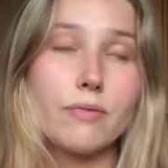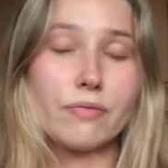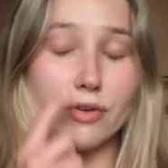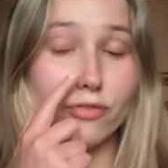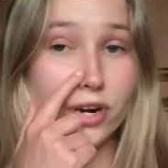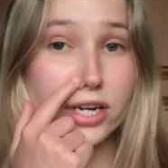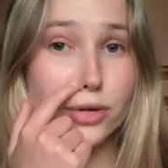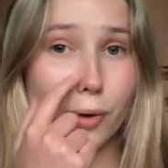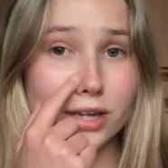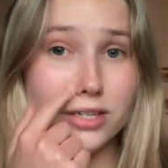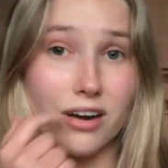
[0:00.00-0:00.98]
They're really
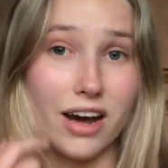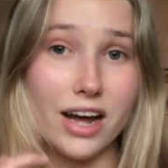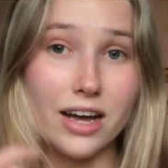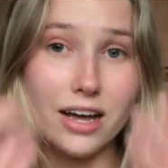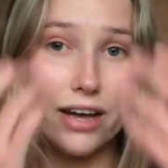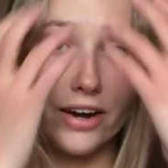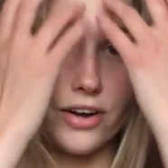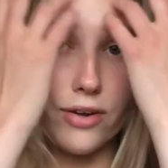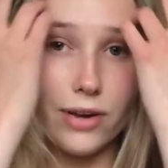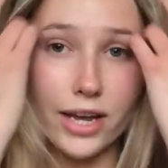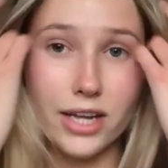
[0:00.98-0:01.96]
quite tight and I know
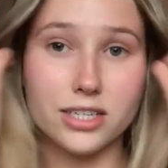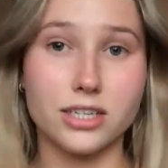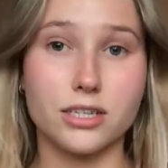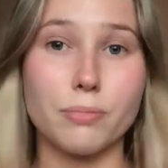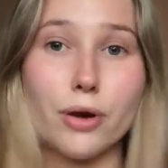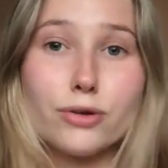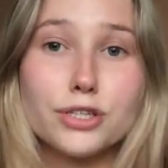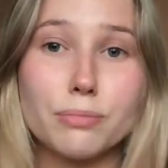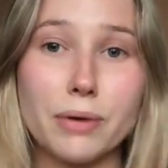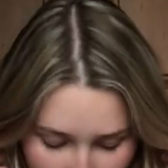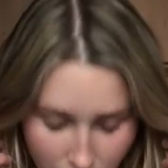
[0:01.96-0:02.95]
leggings are supposed to
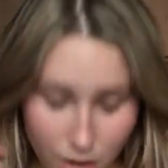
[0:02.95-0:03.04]
be.